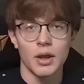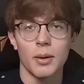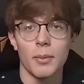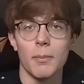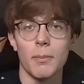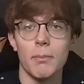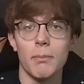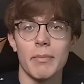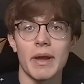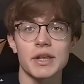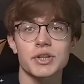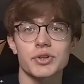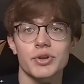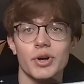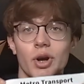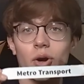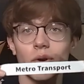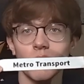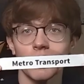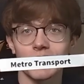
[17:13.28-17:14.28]

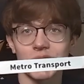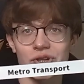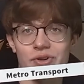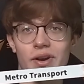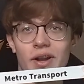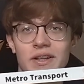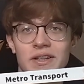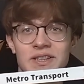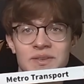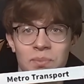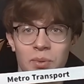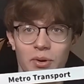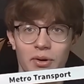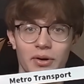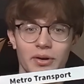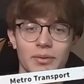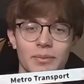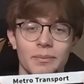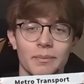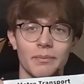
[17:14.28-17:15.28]
Metro
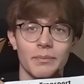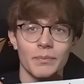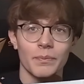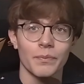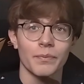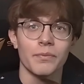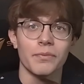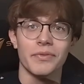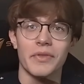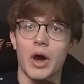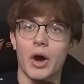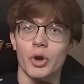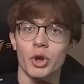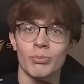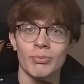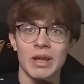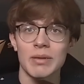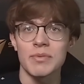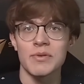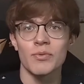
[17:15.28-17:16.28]
Transport. Now
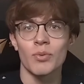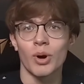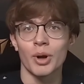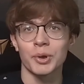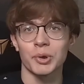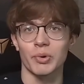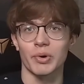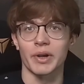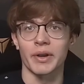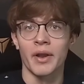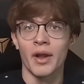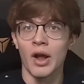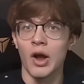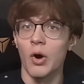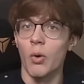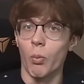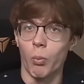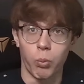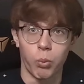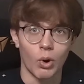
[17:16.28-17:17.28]
you may be wondering,
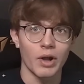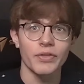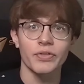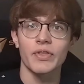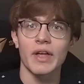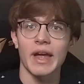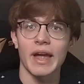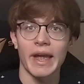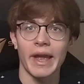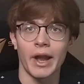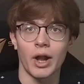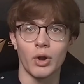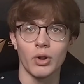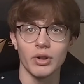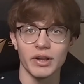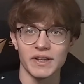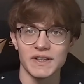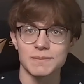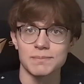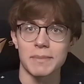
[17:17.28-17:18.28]
what the
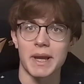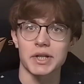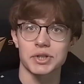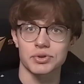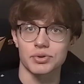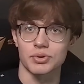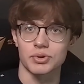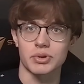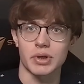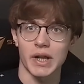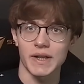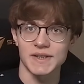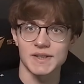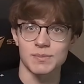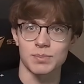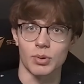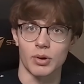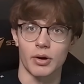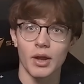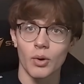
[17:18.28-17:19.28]
hell is Metro
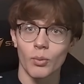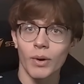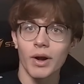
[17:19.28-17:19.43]
Transport?